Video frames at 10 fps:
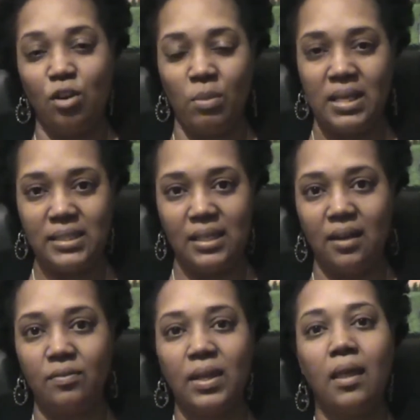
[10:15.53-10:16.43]

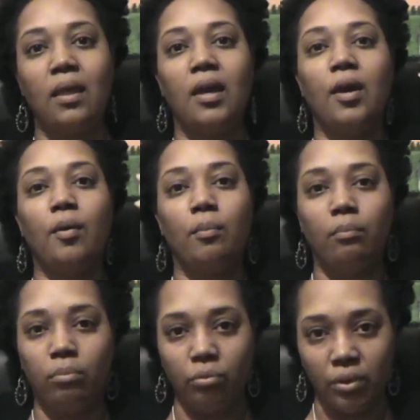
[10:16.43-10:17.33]
myself,
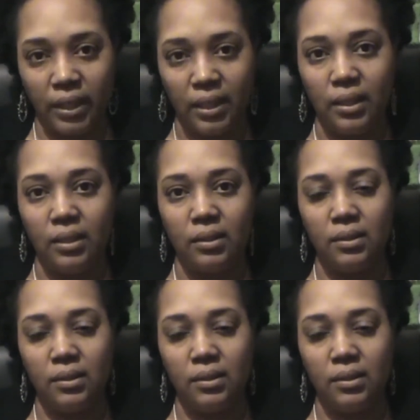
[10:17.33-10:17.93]
breathe.